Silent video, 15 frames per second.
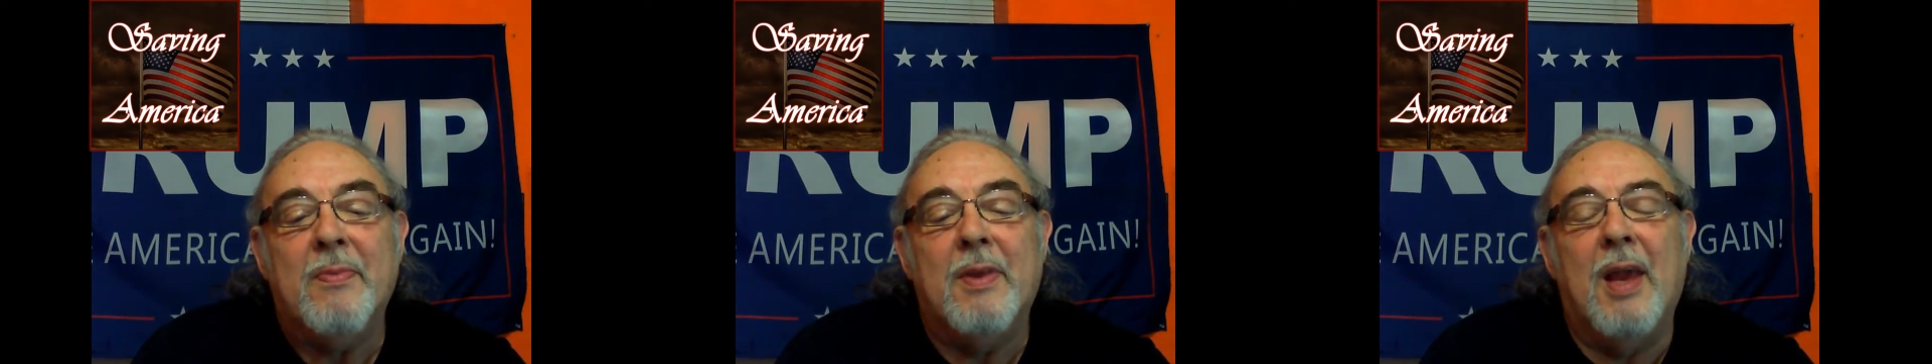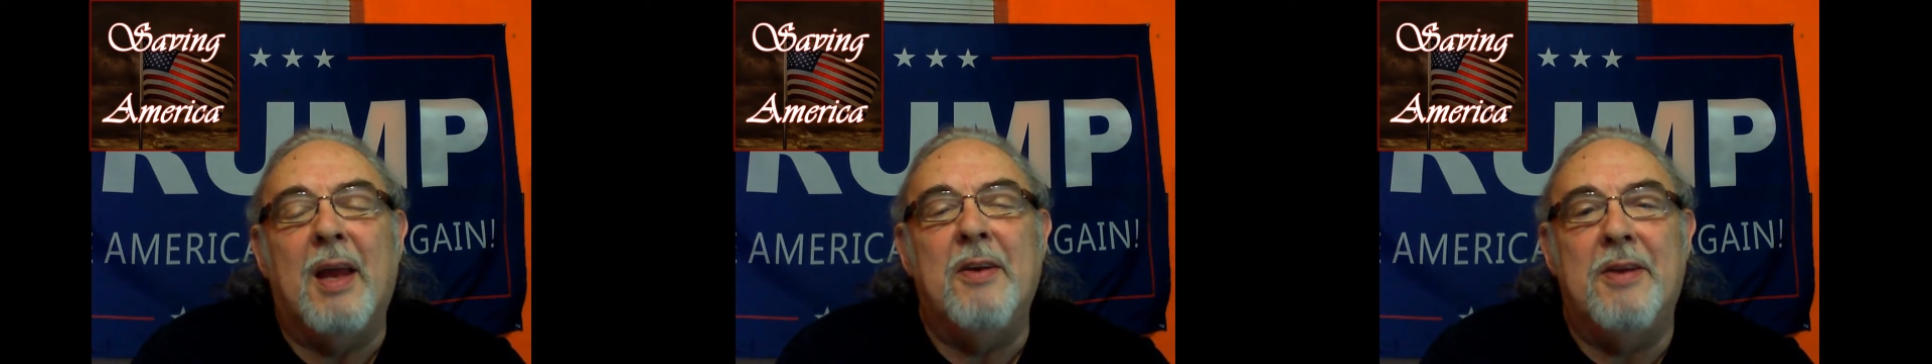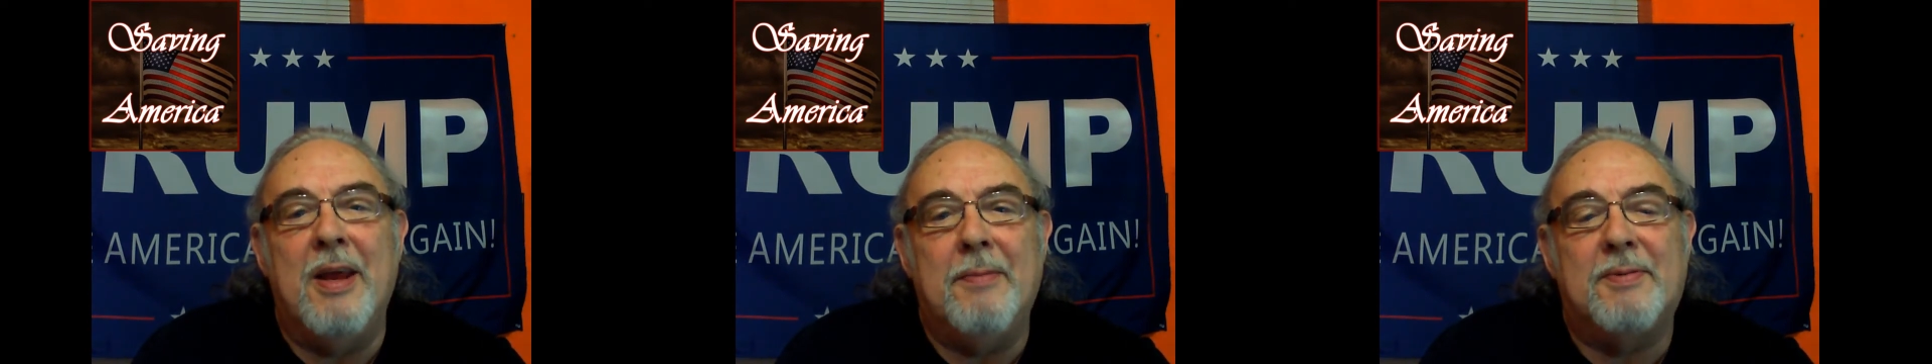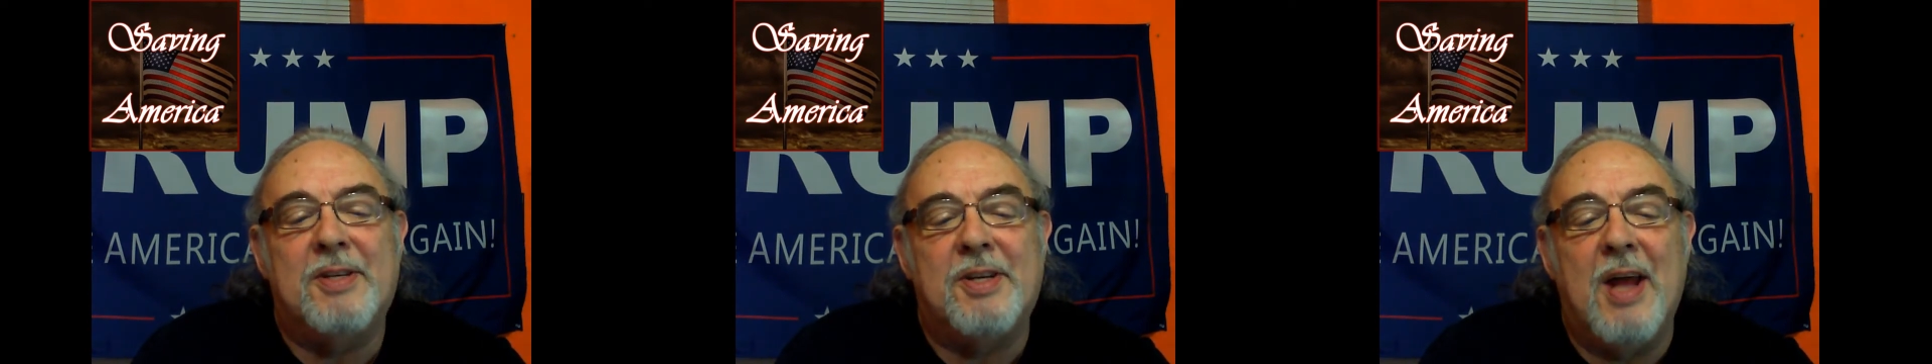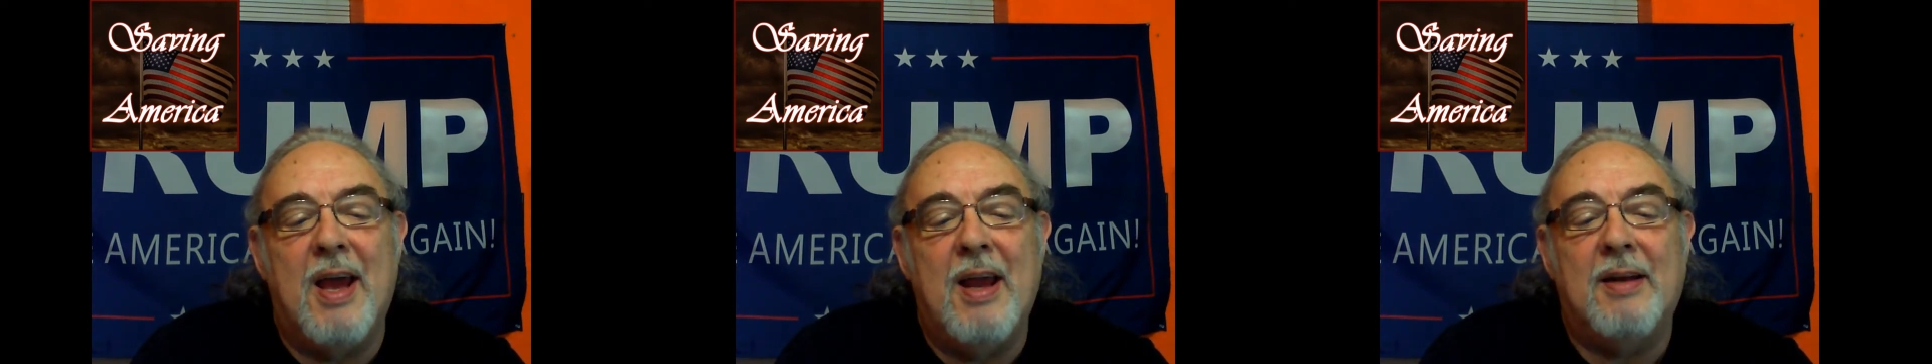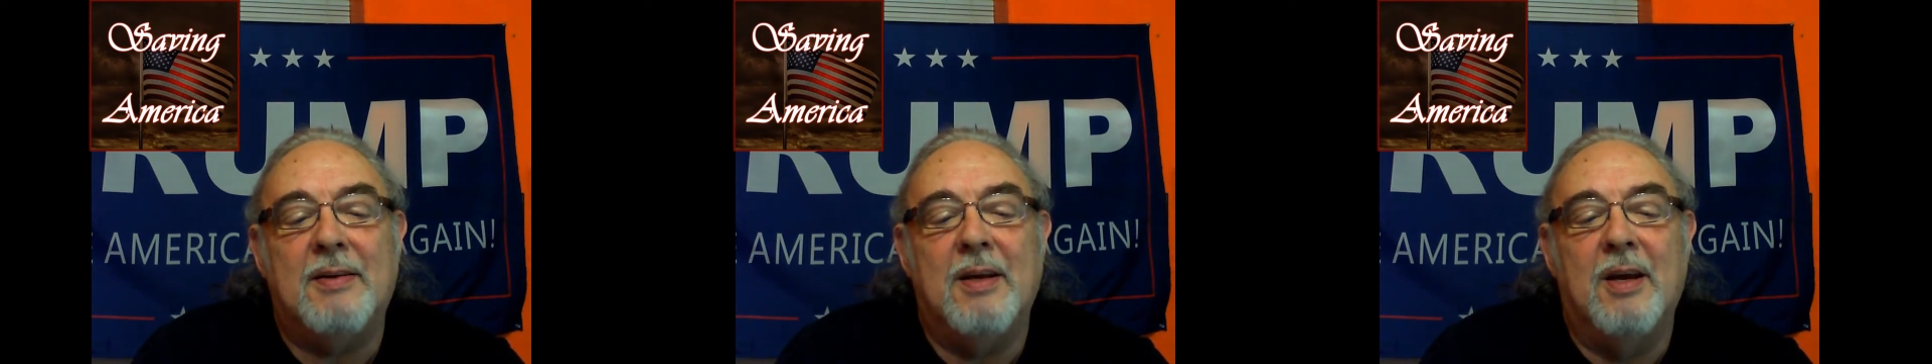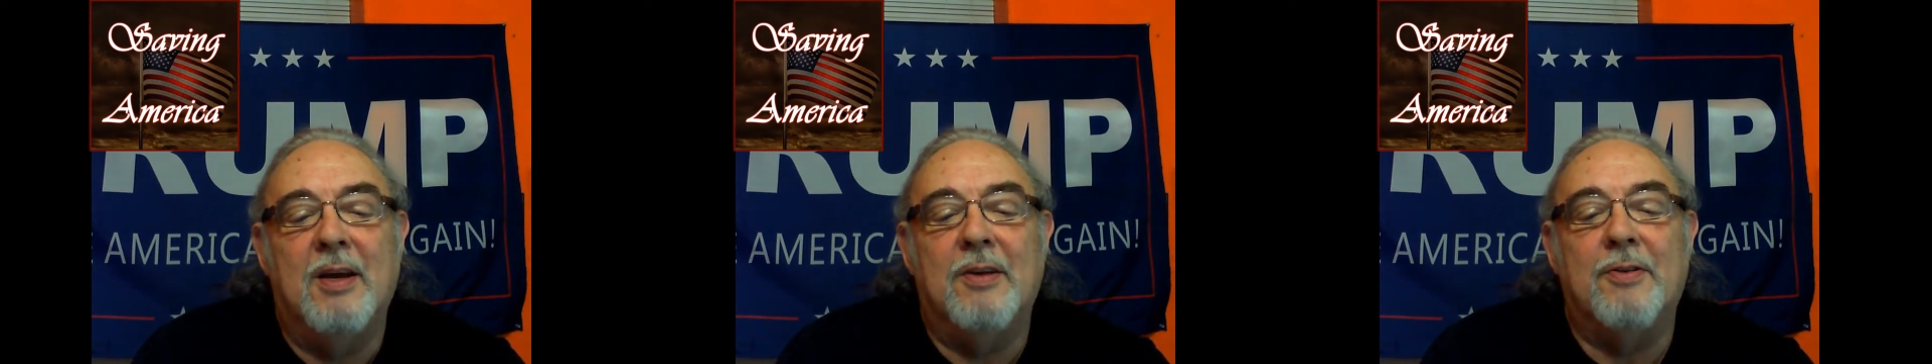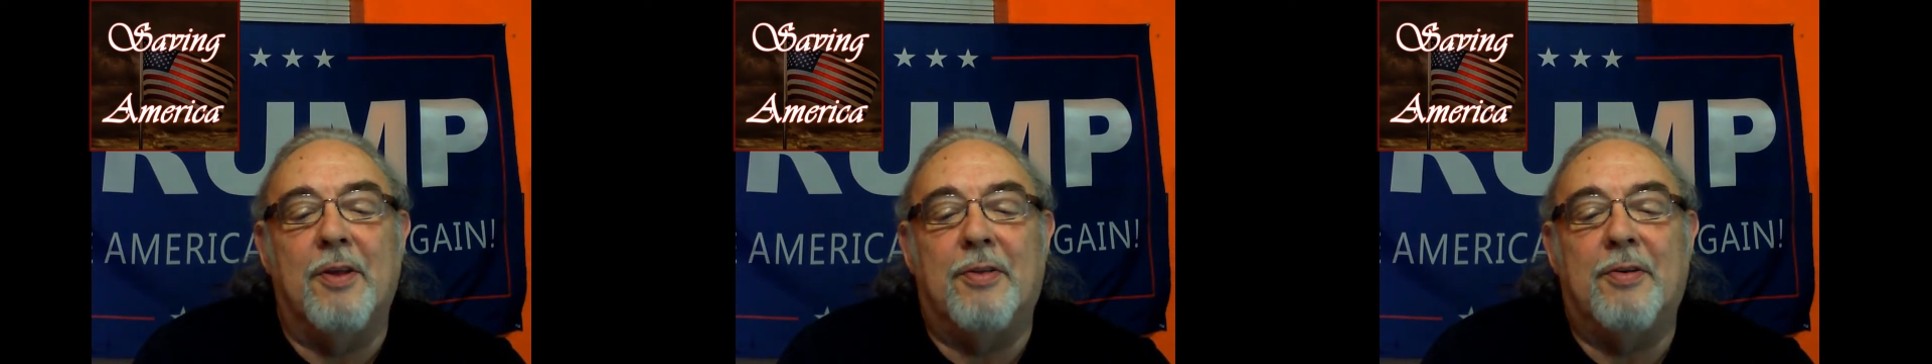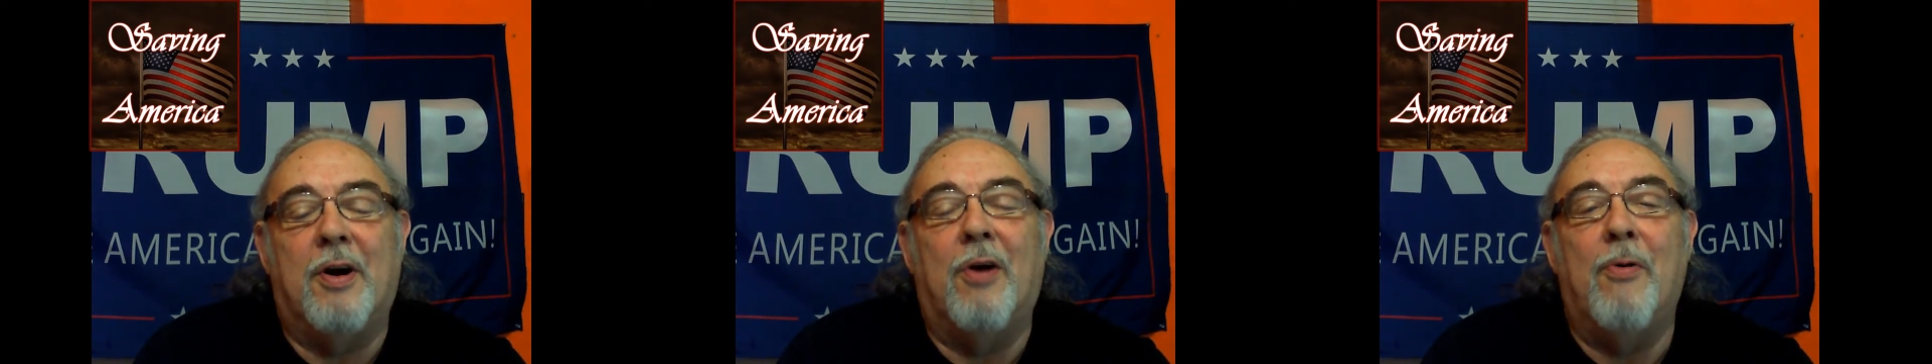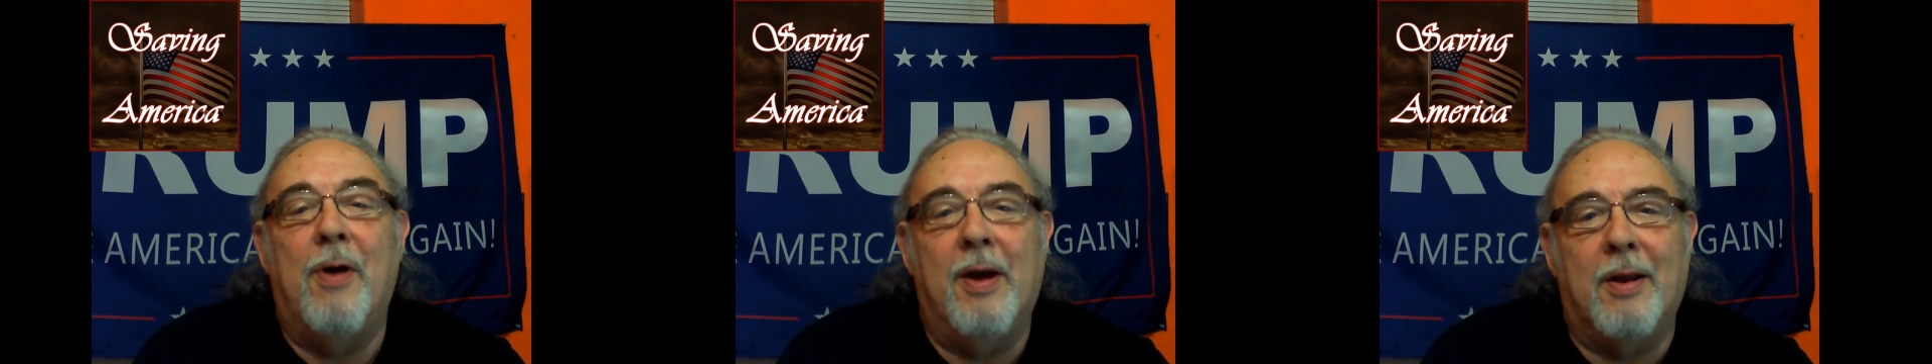and deep state to
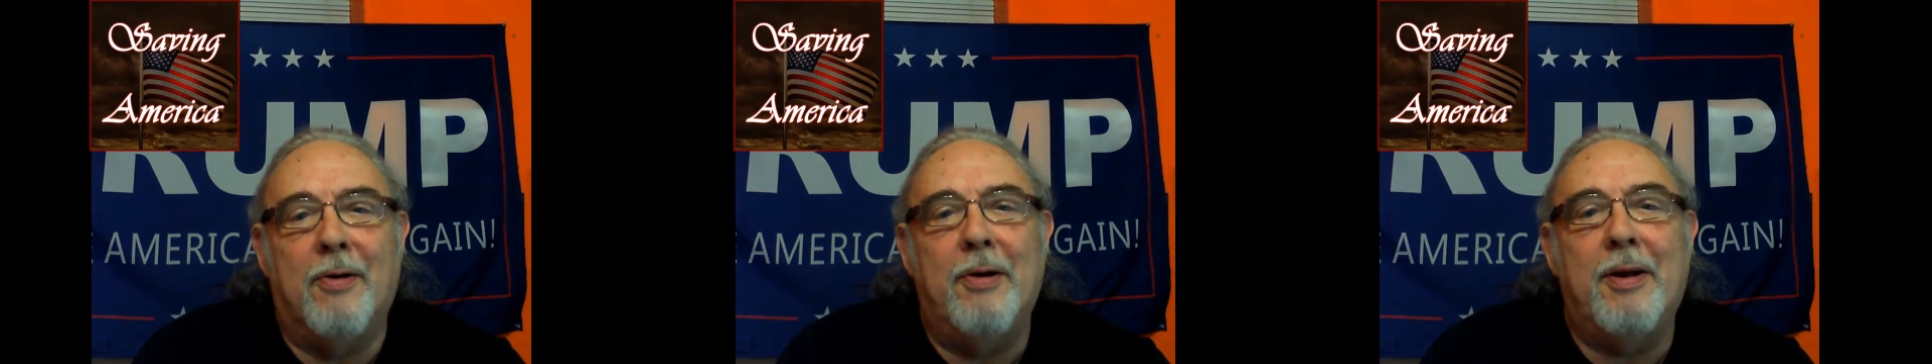throw Hillary